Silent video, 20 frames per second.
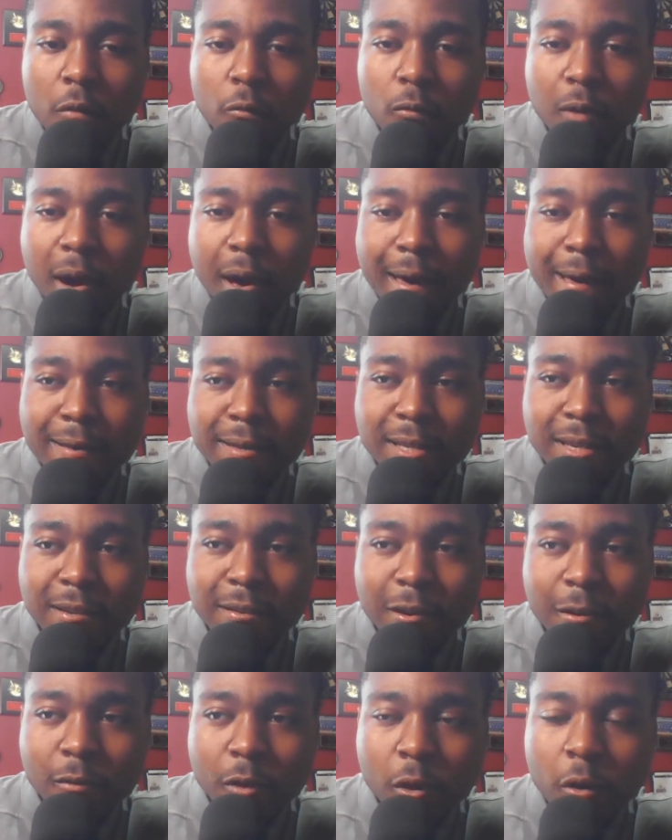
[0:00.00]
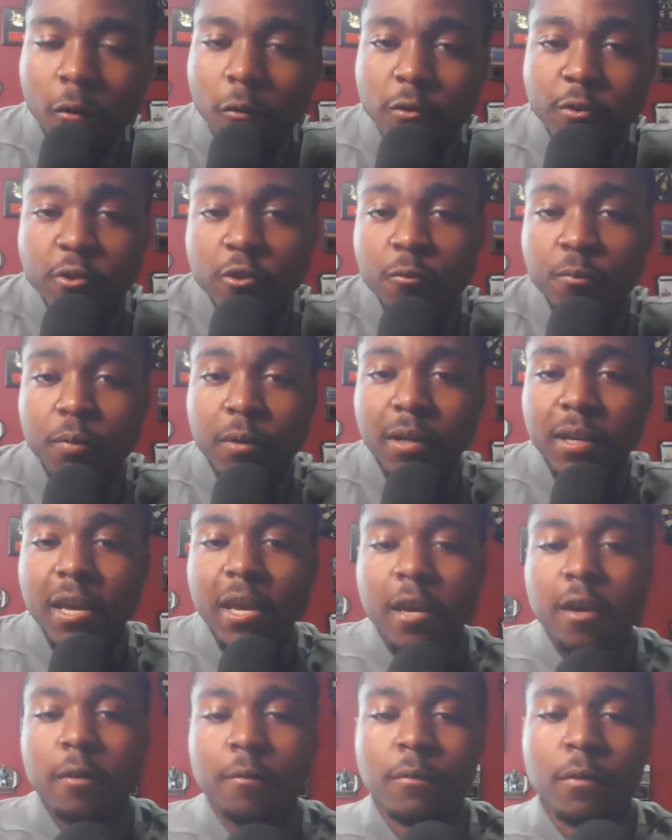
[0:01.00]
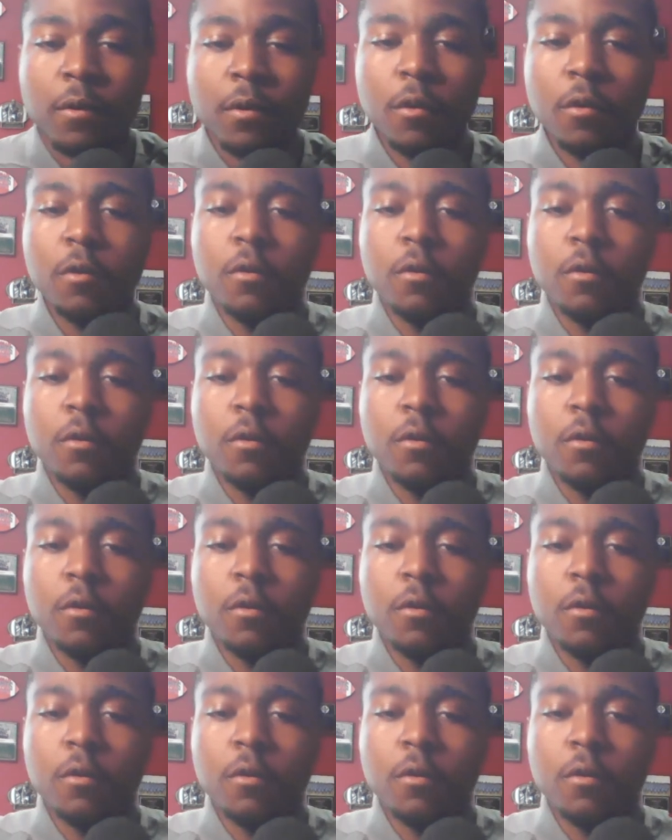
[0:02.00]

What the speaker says: Why is he no longer Super Cam?